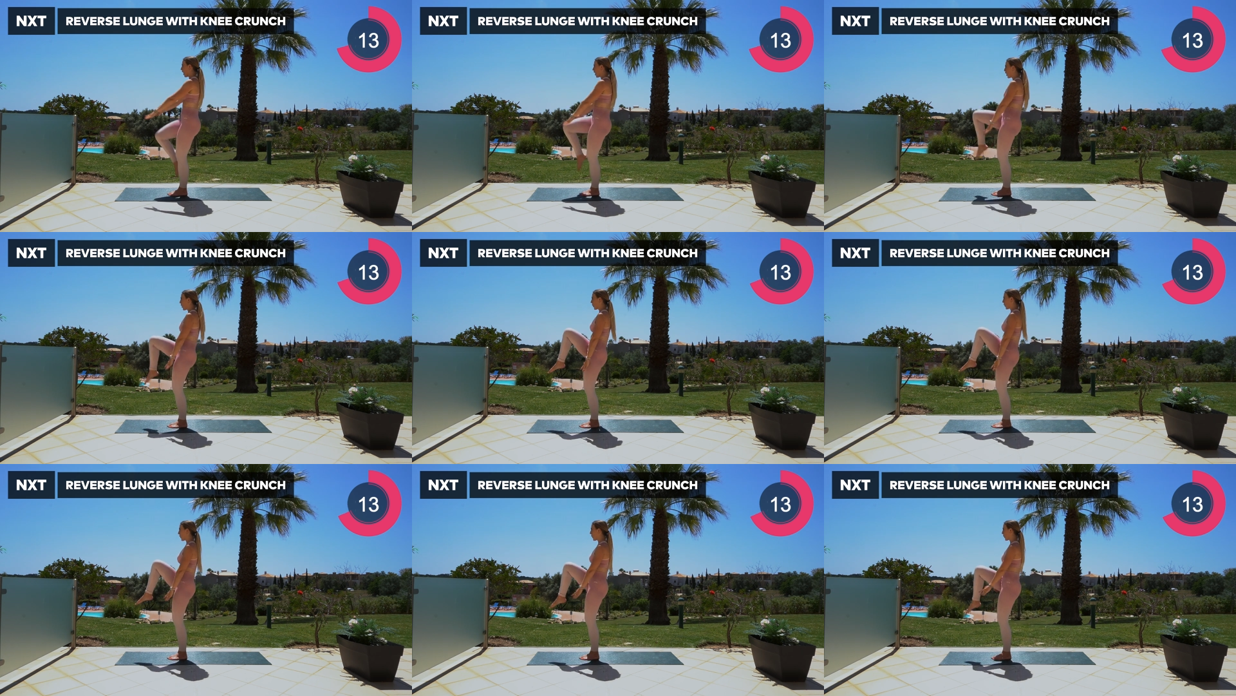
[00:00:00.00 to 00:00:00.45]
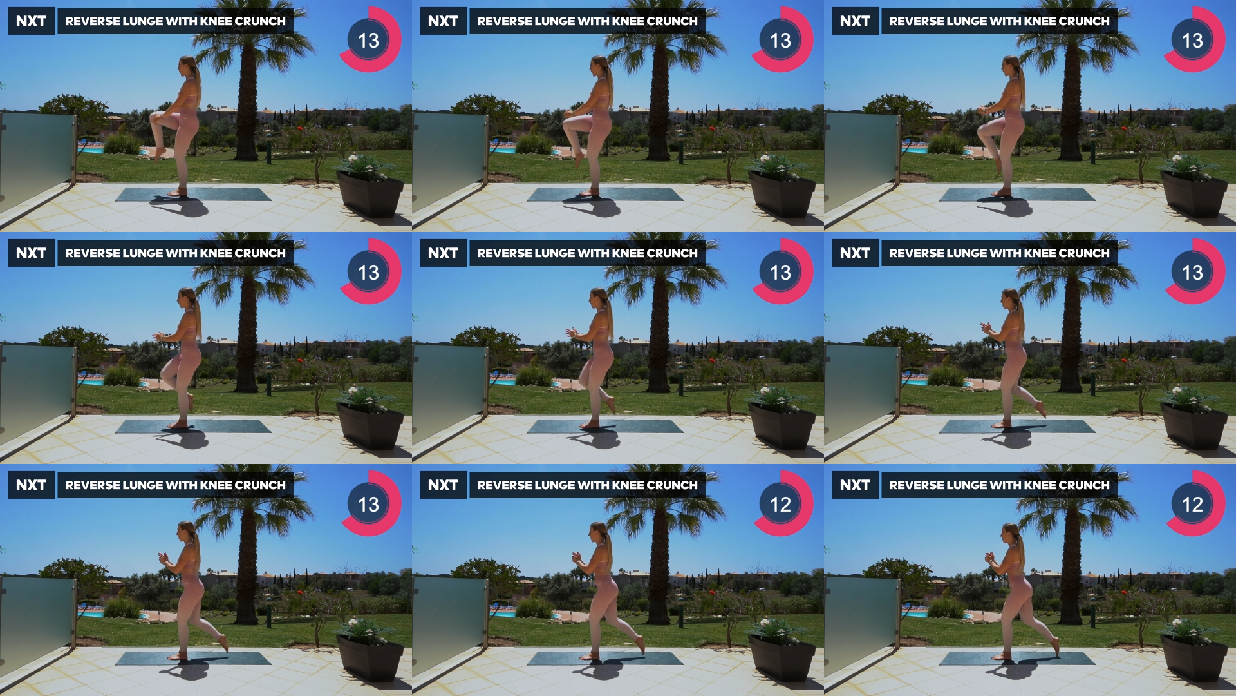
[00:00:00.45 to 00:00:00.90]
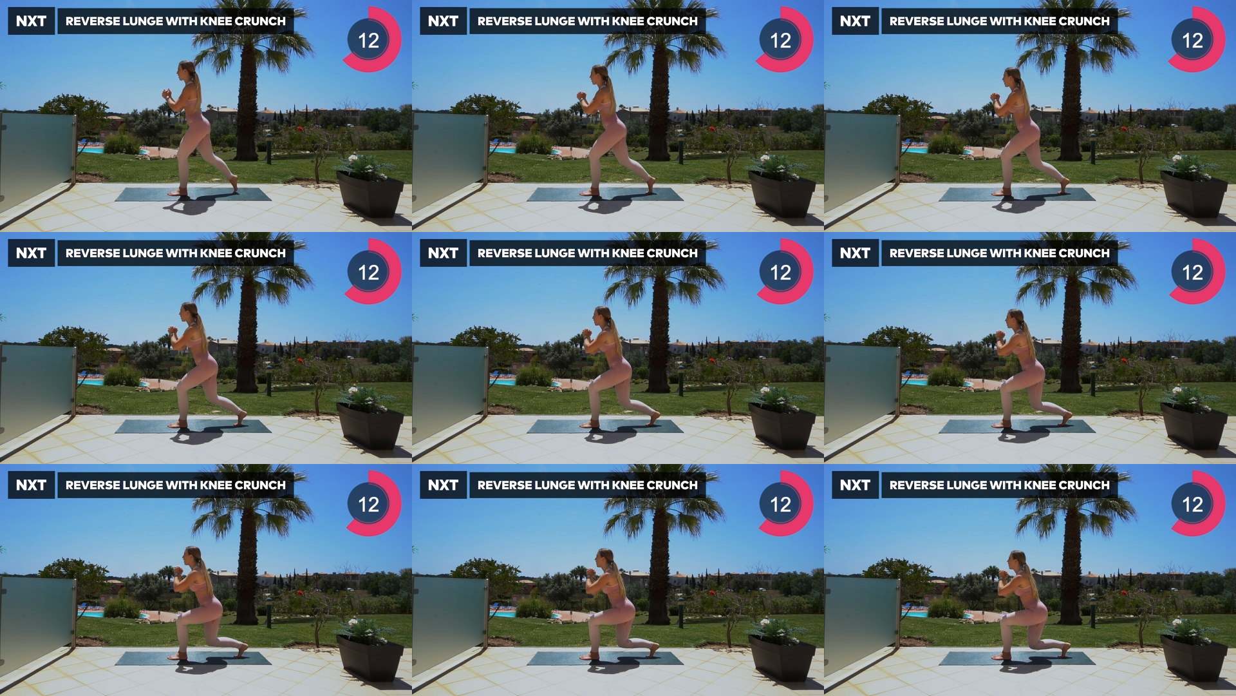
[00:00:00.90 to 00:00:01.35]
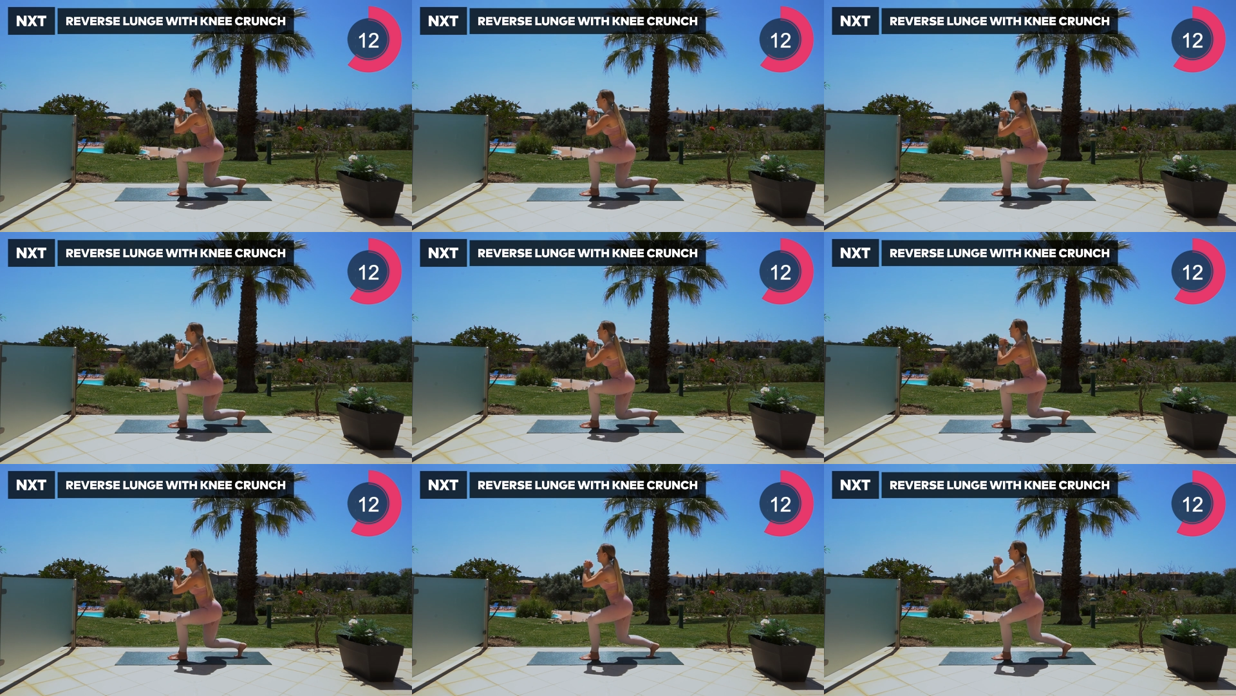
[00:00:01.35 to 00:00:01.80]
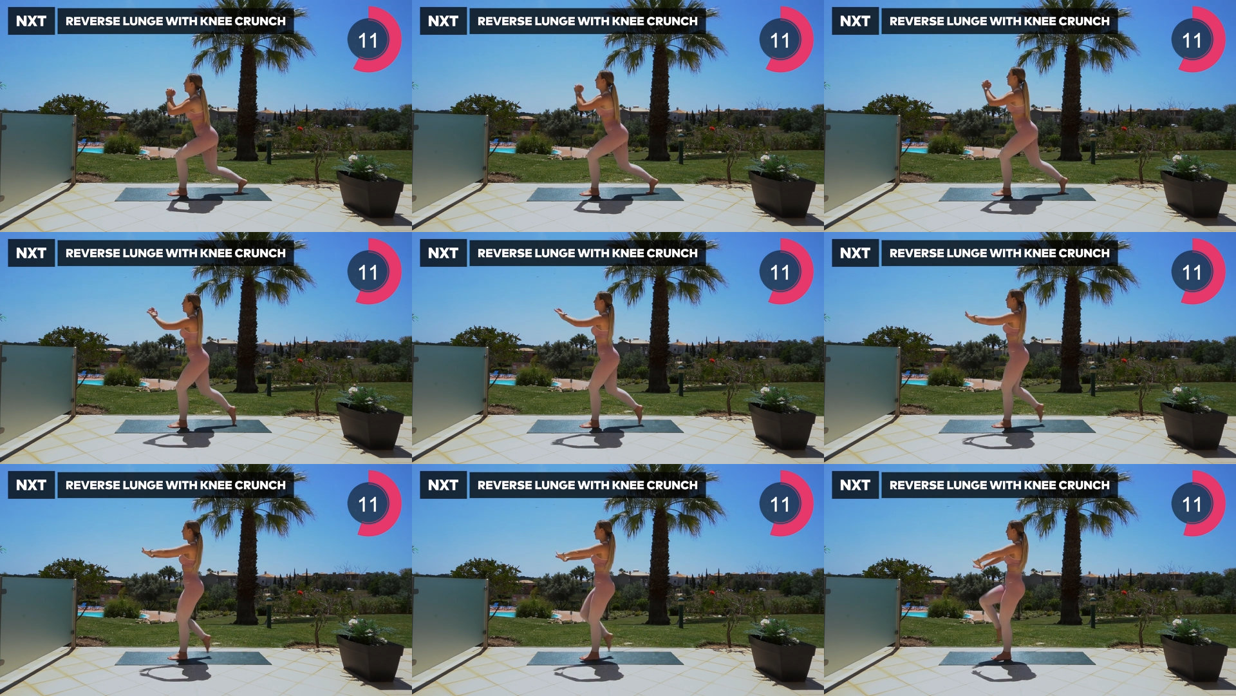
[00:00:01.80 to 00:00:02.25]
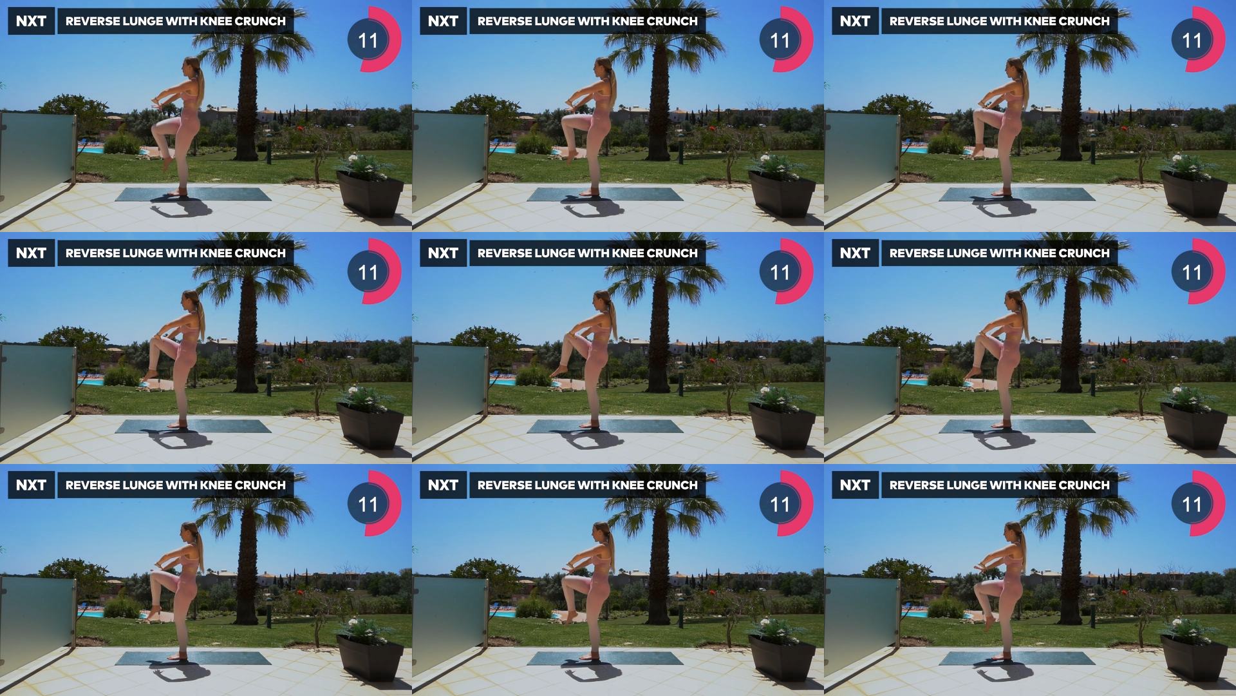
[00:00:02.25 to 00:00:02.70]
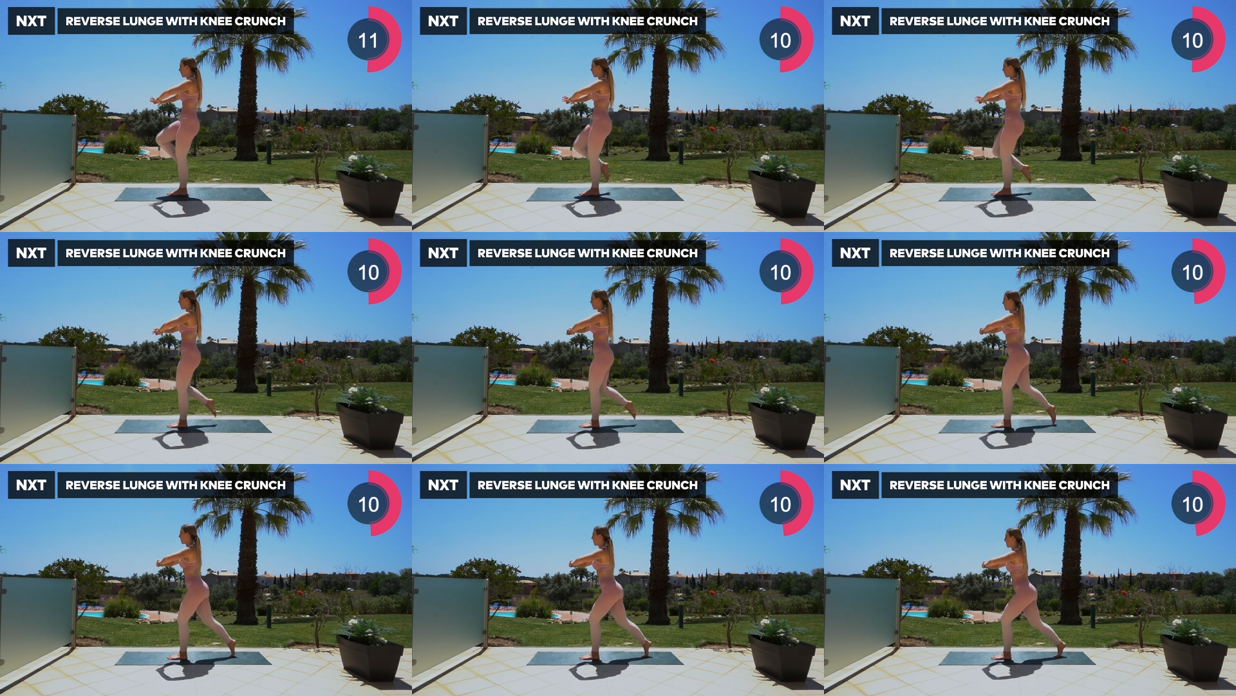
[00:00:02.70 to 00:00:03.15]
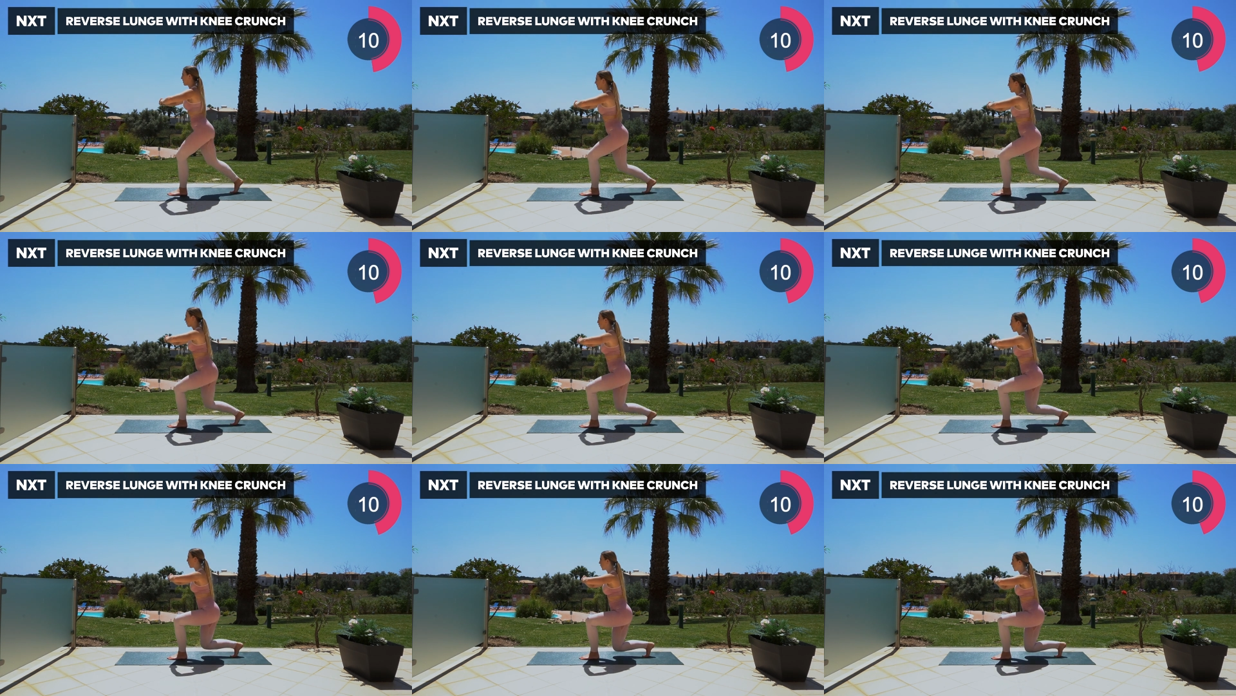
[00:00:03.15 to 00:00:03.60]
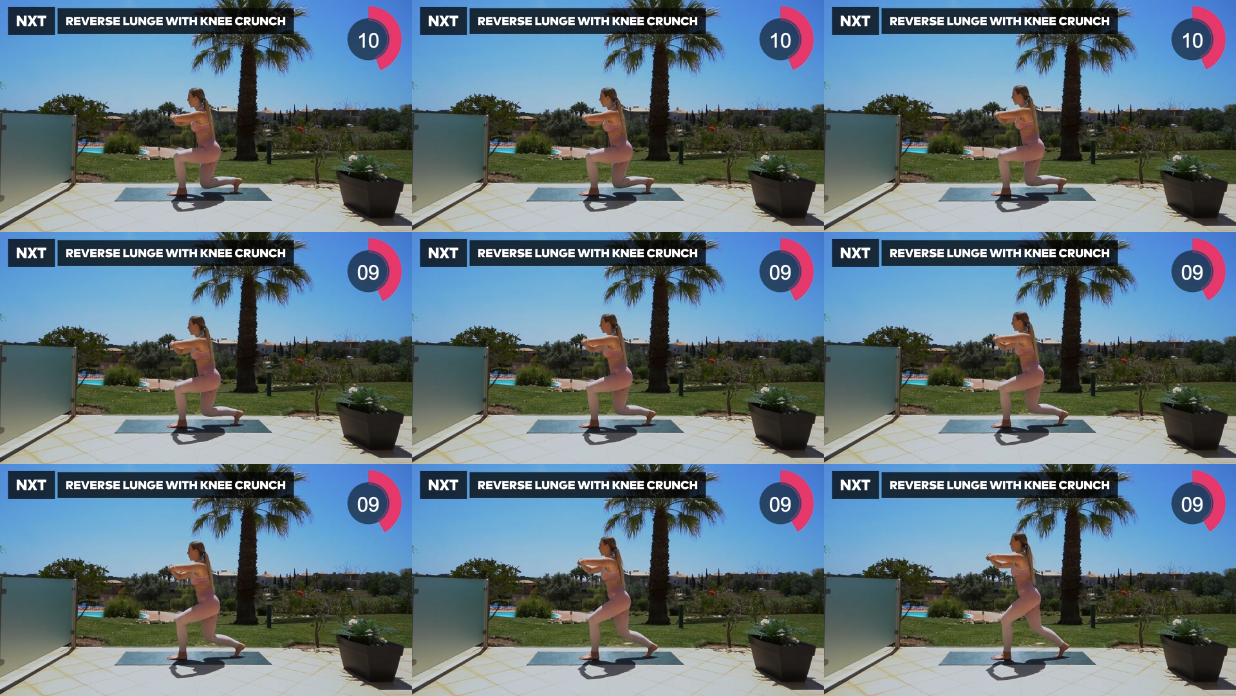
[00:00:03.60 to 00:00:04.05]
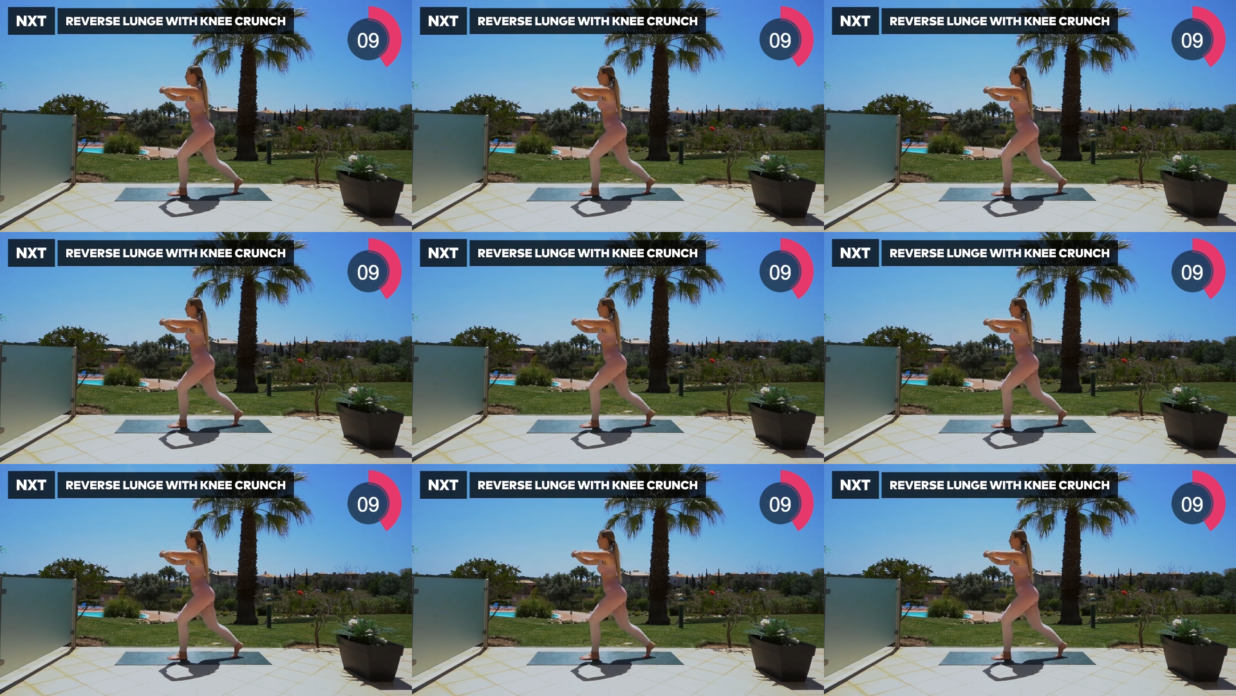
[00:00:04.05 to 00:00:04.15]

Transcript: No face is visible, so there are no lips to read.